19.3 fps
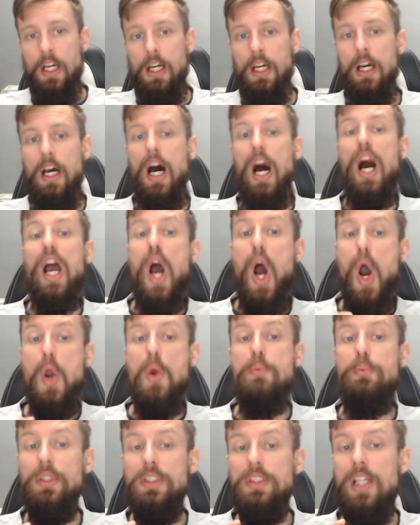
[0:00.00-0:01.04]
I
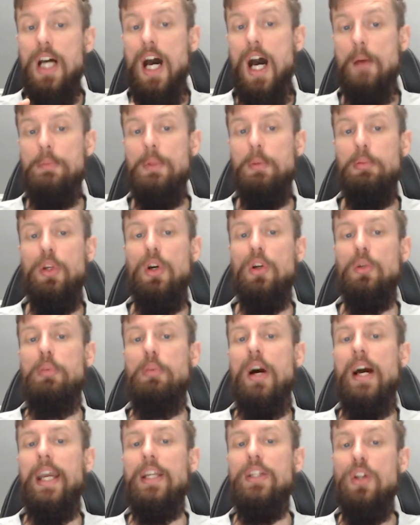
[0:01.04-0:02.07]
opened up the blog
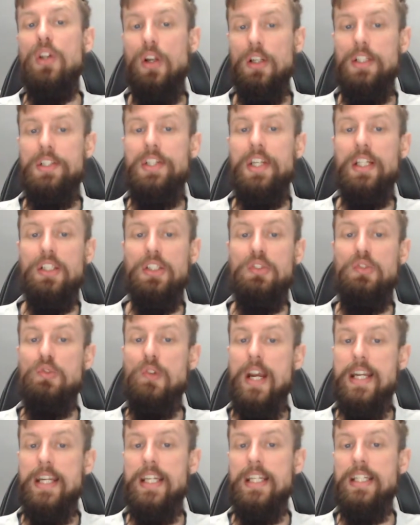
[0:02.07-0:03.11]
by acknowledging the
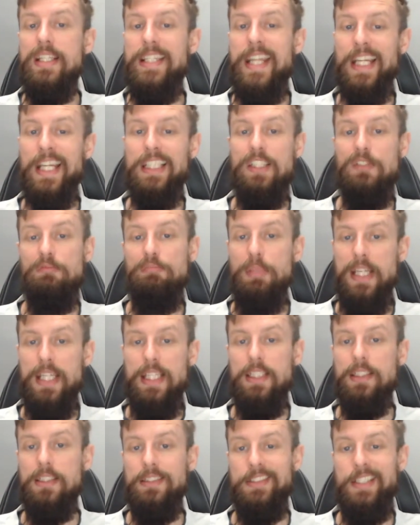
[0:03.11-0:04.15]
dreaded negative
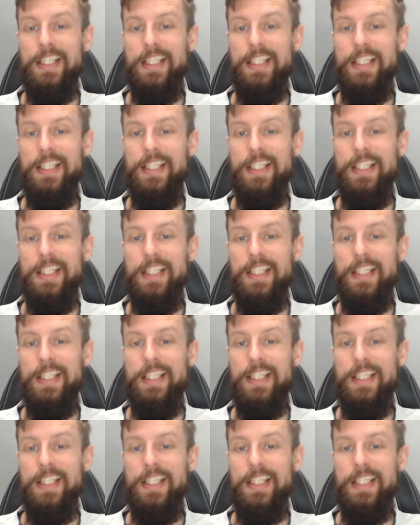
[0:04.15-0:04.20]
beast